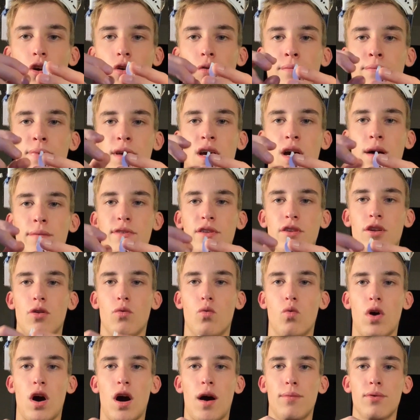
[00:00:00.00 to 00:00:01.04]
becomes a little
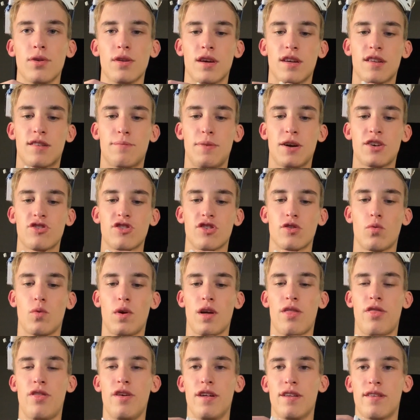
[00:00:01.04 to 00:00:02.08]
wobbly, especially
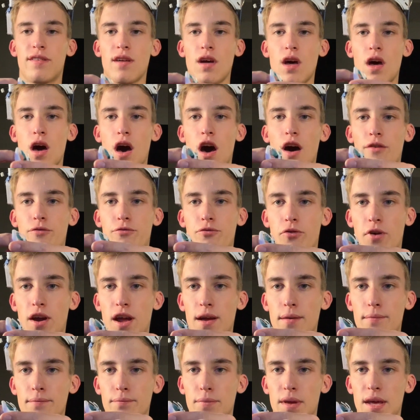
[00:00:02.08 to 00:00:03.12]
with this
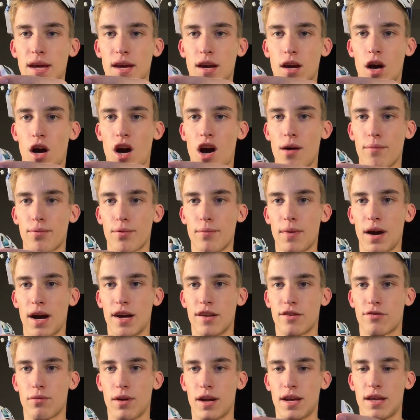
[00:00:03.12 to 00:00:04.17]
frame being
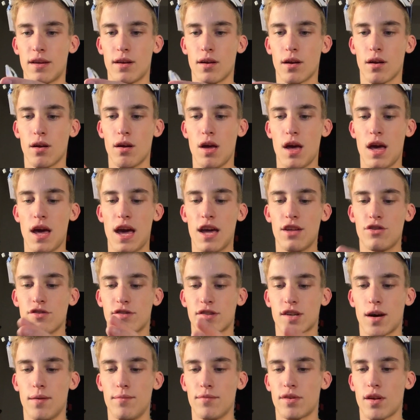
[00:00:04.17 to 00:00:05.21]
compromised right here and just
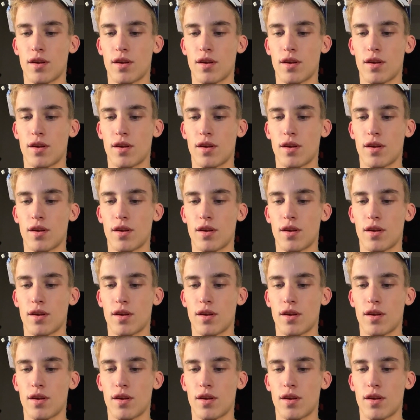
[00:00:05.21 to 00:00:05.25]
comes